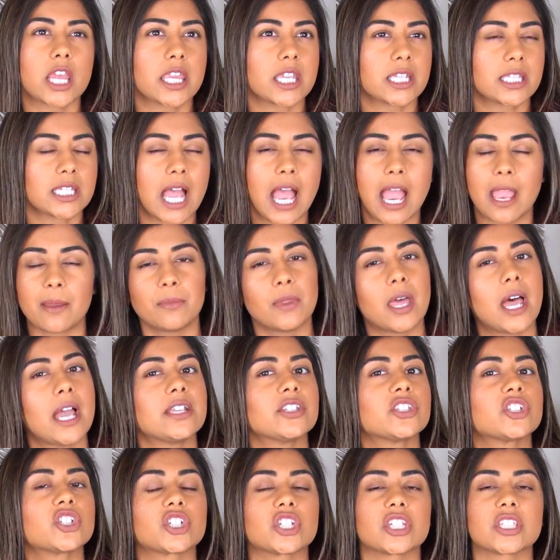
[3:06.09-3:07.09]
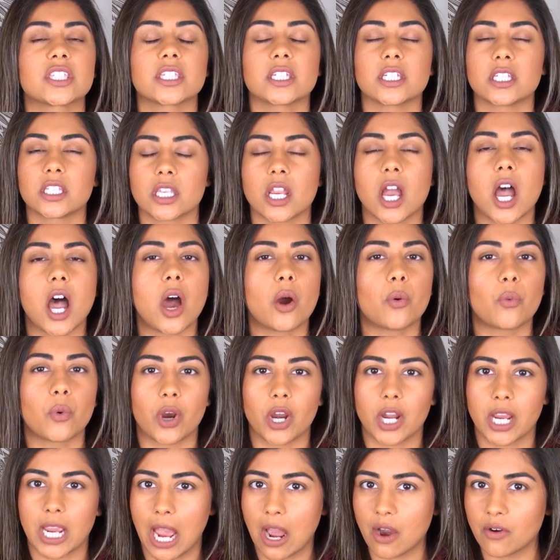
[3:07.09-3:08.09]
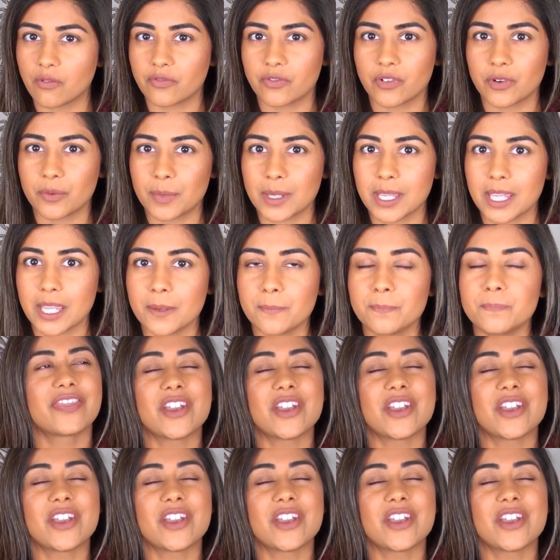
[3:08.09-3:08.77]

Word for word: The timelines just did not work out for me.